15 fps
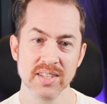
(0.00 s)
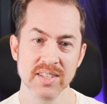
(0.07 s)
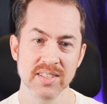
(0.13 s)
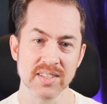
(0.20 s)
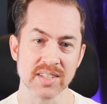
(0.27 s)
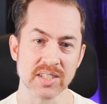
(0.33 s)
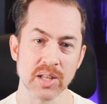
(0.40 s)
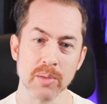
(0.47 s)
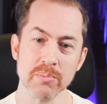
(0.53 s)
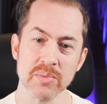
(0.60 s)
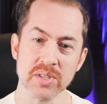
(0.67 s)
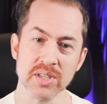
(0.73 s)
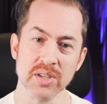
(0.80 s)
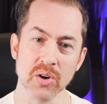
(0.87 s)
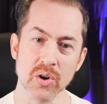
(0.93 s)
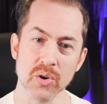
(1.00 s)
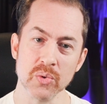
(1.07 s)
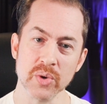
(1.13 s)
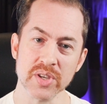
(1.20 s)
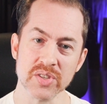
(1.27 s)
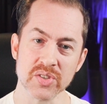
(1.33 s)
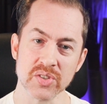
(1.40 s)
The Clumsy
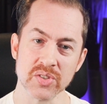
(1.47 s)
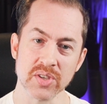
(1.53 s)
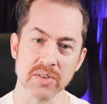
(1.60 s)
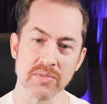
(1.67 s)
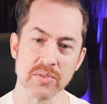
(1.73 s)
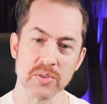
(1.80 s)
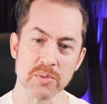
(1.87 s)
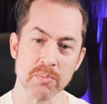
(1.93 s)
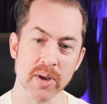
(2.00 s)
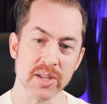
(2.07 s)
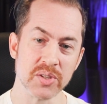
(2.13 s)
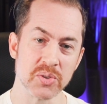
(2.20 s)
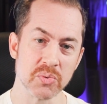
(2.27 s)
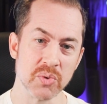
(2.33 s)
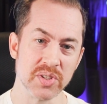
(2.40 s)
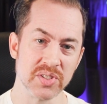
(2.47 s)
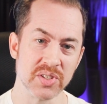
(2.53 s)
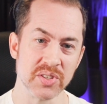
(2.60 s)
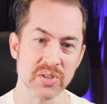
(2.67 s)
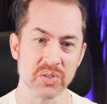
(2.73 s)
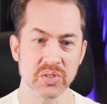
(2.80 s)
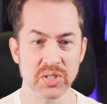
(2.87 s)
always suffers -1
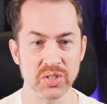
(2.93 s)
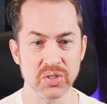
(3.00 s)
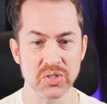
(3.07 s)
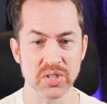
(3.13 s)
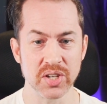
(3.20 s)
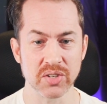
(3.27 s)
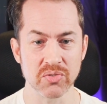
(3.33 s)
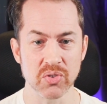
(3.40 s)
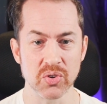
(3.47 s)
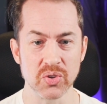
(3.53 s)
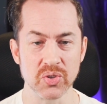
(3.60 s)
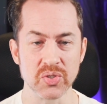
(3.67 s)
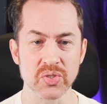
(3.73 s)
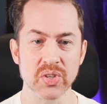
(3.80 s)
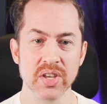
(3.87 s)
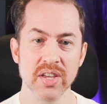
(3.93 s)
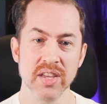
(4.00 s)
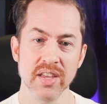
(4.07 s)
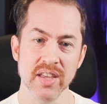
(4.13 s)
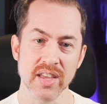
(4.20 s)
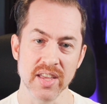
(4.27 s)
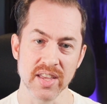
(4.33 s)
to their skill check rolls,
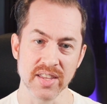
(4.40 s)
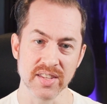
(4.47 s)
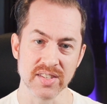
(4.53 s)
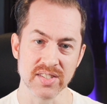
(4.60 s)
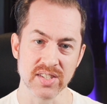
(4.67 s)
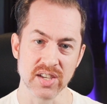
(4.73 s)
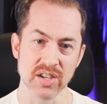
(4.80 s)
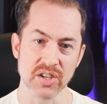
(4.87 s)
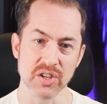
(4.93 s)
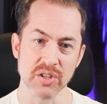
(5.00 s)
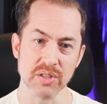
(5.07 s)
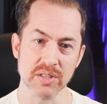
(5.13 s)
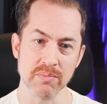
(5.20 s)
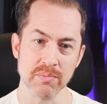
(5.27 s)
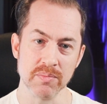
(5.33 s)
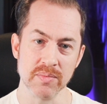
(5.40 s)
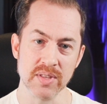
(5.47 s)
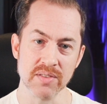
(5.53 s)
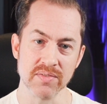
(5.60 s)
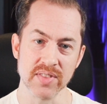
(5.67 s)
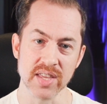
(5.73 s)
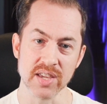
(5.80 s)
and
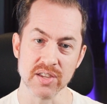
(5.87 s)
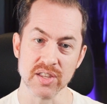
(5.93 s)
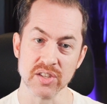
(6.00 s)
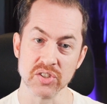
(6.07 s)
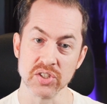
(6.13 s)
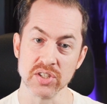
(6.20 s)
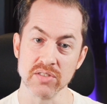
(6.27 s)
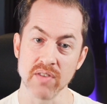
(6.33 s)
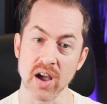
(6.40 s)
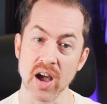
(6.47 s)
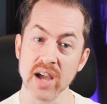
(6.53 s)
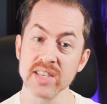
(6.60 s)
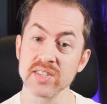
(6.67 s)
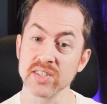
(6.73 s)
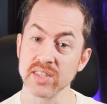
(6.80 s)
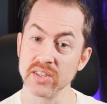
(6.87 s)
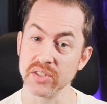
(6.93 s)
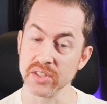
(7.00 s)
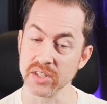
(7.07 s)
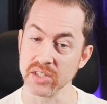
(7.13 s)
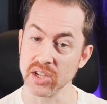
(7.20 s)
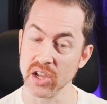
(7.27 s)
if they achieve a high
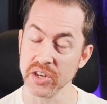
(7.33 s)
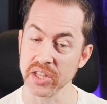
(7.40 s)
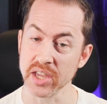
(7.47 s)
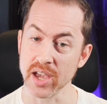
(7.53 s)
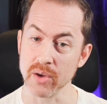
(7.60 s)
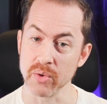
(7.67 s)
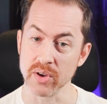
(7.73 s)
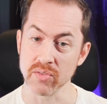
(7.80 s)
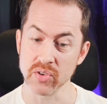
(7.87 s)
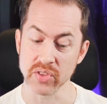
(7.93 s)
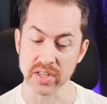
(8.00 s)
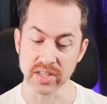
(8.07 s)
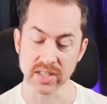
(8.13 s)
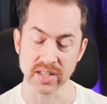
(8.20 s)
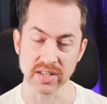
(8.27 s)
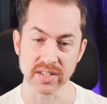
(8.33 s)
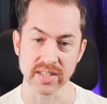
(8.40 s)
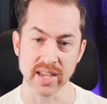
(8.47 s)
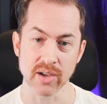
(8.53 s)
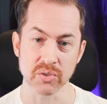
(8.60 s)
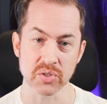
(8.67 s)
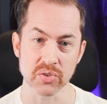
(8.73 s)
skill in Cunning, however, they can
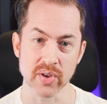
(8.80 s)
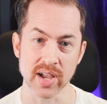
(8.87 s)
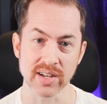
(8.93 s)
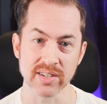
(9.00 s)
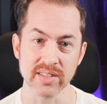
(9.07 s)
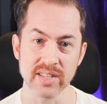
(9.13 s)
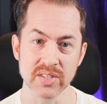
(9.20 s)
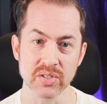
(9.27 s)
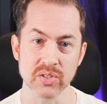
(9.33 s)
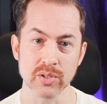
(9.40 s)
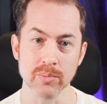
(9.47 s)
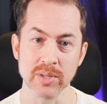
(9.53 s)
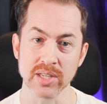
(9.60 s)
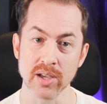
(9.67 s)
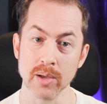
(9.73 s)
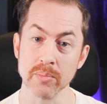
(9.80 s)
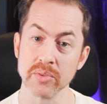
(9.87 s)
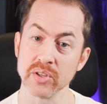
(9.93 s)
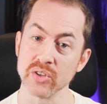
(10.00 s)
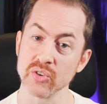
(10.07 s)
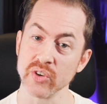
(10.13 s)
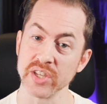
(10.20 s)
counteract this to become
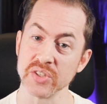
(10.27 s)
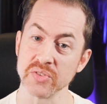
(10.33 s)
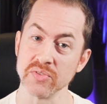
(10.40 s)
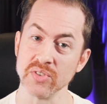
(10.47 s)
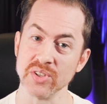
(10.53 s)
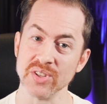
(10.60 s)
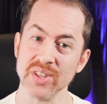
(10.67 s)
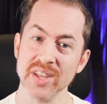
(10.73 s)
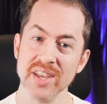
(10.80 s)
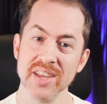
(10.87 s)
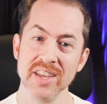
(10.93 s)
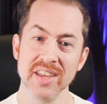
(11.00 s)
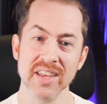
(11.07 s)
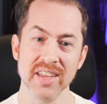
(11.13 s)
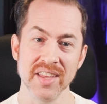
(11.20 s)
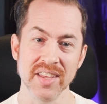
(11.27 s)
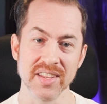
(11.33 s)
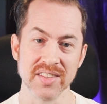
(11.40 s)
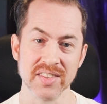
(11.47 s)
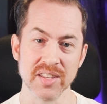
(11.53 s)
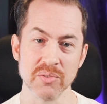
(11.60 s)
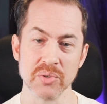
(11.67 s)
the Graceful,
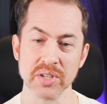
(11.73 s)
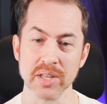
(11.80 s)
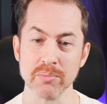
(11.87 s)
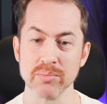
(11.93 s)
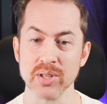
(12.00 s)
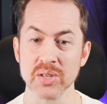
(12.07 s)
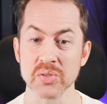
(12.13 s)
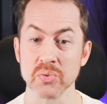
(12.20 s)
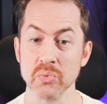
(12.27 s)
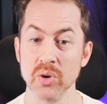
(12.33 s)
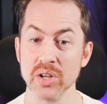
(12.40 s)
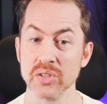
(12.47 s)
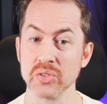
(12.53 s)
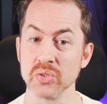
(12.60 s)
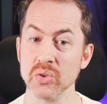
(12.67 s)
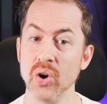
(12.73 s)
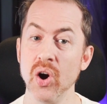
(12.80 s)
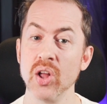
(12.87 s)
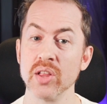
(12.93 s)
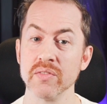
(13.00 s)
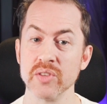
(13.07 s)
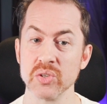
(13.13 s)
and they will get +1 to
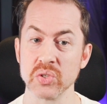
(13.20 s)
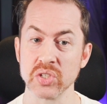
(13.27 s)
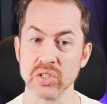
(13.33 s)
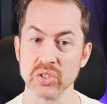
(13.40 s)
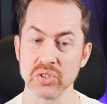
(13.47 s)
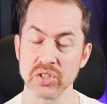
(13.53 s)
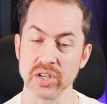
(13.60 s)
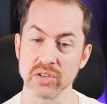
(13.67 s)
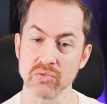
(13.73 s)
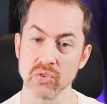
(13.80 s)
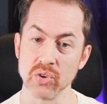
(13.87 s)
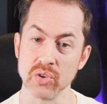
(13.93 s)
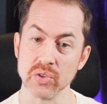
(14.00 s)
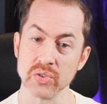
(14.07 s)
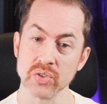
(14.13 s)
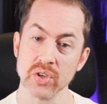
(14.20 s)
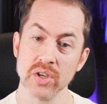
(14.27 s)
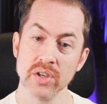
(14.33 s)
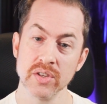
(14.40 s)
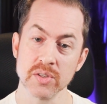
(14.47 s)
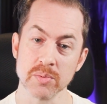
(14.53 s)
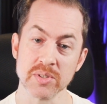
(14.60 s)
all of their skill check rolls,
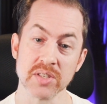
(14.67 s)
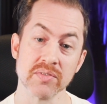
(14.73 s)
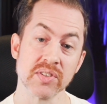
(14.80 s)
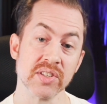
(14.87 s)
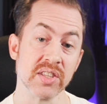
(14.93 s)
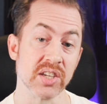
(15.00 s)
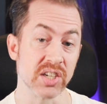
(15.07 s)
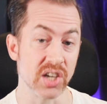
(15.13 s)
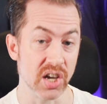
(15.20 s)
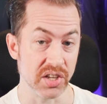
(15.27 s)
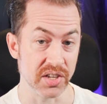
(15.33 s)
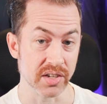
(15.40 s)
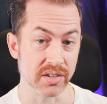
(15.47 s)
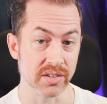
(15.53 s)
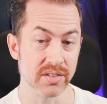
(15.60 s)
specifically the Cunning